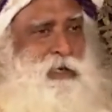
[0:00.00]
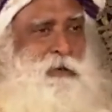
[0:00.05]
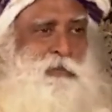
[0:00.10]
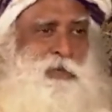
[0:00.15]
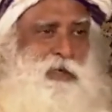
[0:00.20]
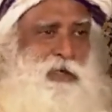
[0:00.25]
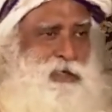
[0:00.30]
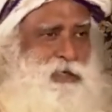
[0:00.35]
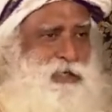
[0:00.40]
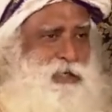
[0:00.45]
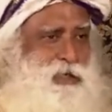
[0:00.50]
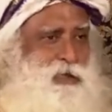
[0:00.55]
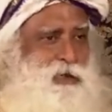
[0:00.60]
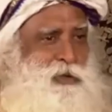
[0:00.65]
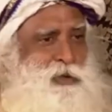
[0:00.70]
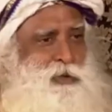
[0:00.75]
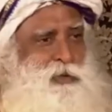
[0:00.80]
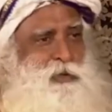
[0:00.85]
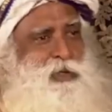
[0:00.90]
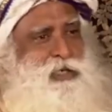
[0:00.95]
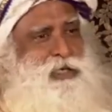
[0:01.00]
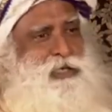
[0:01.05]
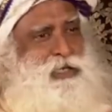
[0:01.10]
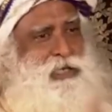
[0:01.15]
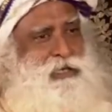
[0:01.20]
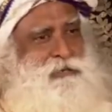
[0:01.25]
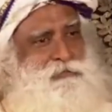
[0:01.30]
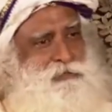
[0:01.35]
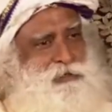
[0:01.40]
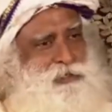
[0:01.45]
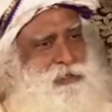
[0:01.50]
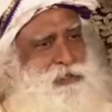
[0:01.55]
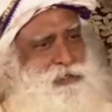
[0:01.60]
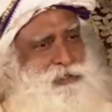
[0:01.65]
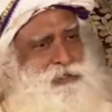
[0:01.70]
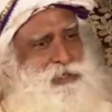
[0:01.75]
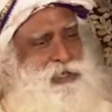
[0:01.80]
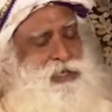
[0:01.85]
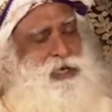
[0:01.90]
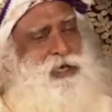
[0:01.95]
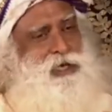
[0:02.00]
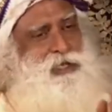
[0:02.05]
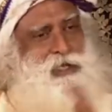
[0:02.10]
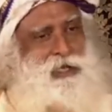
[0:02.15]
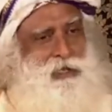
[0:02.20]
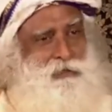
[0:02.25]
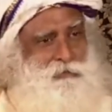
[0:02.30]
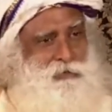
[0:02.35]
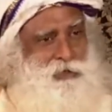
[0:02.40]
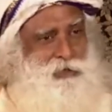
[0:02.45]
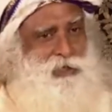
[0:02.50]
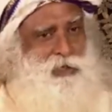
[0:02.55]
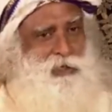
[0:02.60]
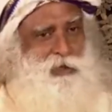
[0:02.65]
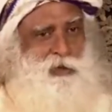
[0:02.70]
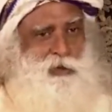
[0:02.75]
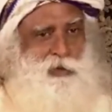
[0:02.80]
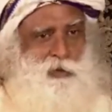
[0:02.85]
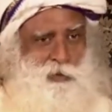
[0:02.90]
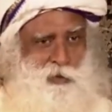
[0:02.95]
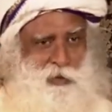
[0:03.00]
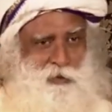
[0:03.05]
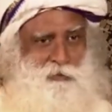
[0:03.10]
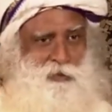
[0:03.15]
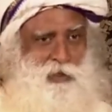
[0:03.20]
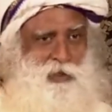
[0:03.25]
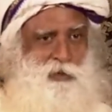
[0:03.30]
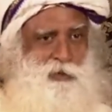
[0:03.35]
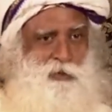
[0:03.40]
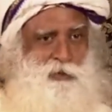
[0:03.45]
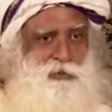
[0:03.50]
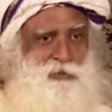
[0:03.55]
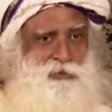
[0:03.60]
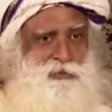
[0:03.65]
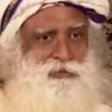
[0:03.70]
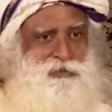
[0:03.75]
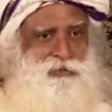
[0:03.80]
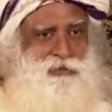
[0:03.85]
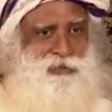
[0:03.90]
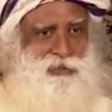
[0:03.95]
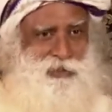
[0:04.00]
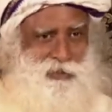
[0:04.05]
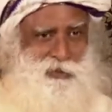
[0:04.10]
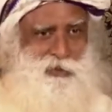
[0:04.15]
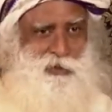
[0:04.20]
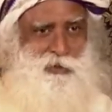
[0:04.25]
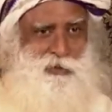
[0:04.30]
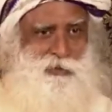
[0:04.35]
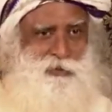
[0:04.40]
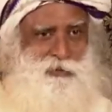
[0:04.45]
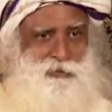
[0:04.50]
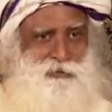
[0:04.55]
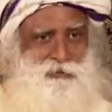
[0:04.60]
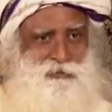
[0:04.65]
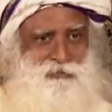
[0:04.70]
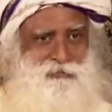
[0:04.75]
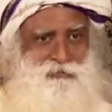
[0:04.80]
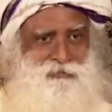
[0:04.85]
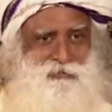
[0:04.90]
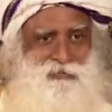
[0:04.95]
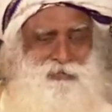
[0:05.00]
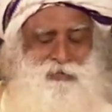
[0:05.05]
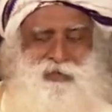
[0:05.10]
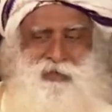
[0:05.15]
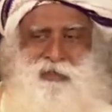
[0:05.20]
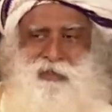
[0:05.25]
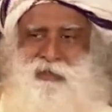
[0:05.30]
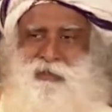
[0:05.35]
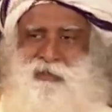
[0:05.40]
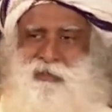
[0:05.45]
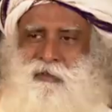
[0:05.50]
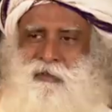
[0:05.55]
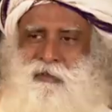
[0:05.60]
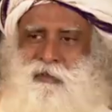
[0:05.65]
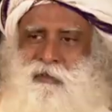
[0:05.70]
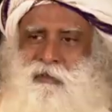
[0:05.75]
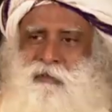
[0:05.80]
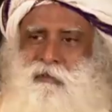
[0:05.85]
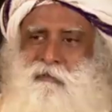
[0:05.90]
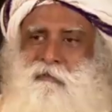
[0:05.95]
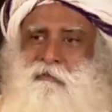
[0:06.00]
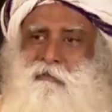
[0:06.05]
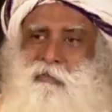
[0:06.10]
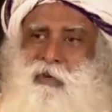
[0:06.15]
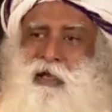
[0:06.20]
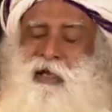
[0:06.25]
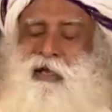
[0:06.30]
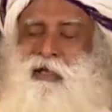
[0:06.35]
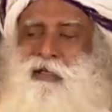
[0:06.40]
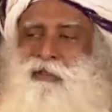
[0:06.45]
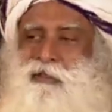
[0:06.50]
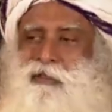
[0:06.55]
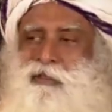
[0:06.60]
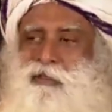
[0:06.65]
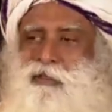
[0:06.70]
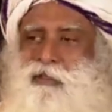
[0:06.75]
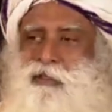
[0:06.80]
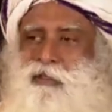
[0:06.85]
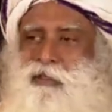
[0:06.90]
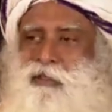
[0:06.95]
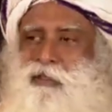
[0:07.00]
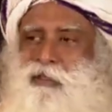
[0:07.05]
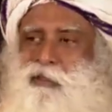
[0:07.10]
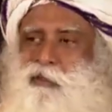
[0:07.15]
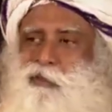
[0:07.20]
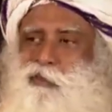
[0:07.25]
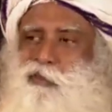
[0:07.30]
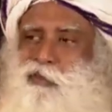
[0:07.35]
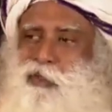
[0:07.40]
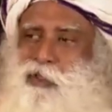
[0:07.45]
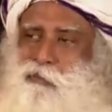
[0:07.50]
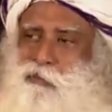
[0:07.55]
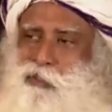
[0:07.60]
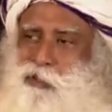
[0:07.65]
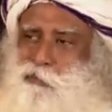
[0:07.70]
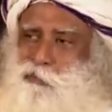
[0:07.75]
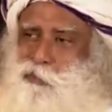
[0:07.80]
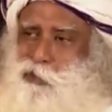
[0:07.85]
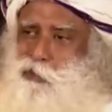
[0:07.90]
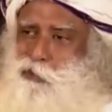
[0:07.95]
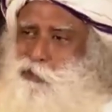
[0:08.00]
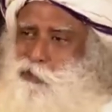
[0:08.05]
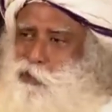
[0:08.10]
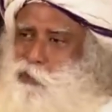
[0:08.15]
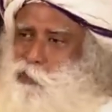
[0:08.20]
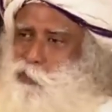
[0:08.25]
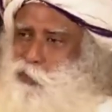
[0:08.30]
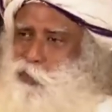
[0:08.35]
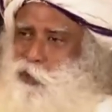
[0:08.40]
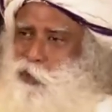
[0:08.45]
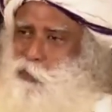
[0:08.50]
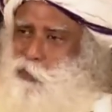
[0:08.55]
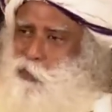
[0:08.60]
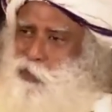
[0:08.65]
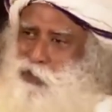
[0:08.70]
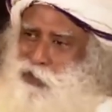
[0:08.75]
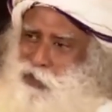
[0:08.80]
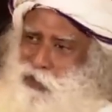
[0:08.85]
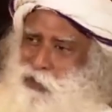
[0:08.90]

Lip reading: a bird cannot do what an elephant cannot do what we do, yes or no? But we must be doing what we